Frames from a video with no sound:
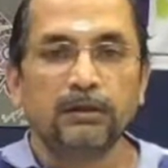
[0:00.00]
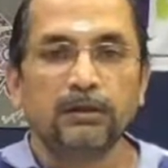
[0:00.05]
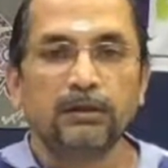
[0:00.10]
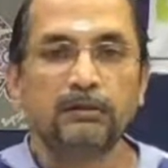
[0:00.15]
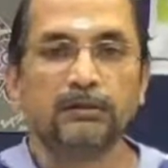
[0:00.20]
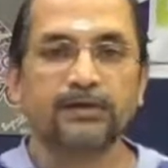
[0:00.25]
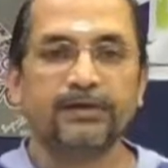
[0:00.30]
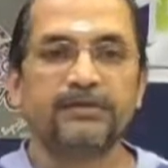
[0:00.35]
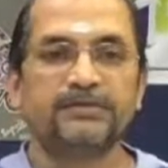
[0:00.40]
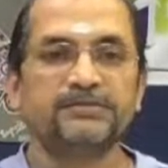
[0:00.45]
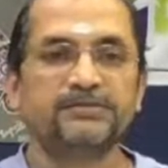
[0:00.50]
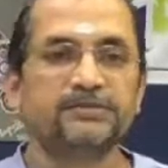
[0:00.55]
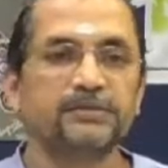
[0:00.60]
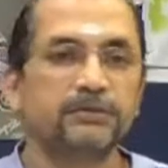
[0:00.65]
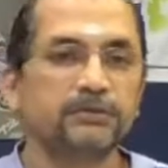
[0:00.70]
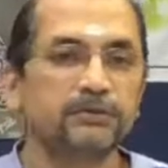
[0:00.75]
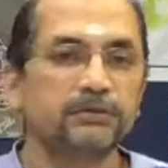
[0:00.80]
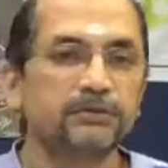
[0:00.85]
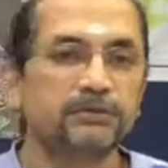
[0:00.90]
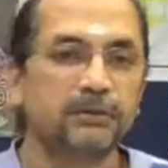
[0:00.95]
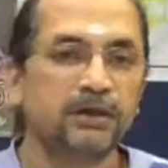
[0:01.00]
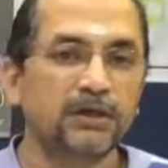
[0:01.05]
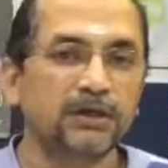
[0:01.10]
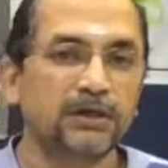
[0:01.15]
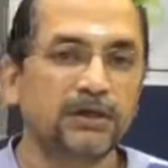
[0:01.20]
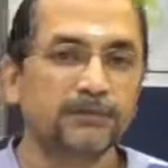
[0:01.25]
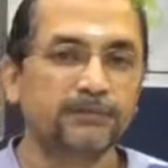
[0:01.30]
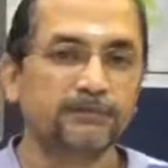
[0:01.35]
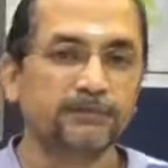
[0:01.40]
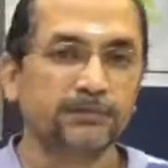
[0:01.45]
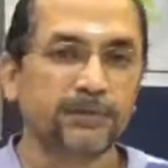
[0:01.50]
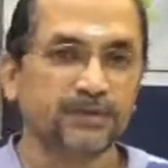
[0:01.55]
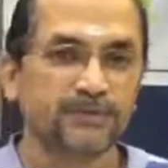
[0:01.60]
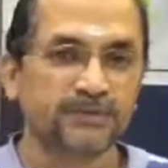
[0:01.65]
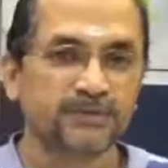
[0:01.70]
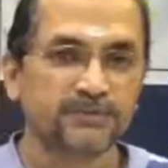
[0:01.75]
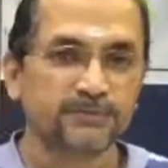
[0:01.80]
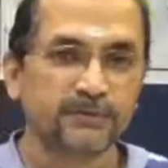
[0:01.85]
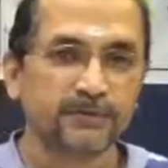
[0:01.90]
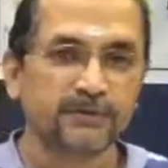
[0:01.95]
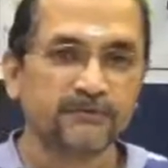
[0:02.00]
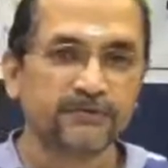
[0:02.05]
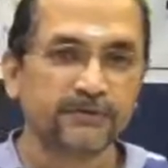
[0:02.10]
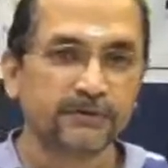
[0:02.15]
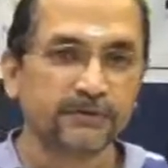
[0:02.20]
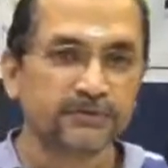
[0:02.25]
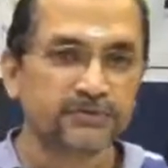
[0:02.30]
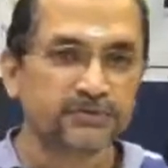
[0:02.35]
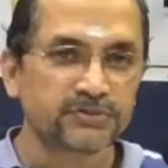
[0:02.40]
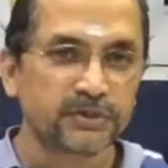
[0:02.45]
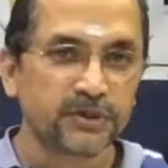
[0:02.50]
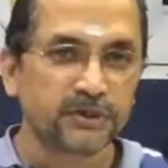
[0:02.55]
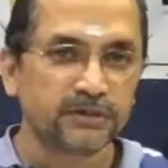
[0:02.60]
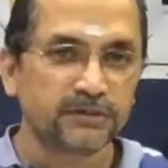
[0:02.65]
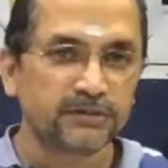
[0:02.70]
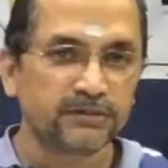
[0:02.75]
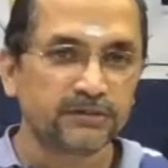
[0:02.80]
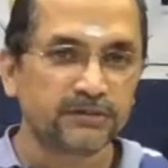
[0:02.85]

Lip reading: Okay, so at this point we're going to start.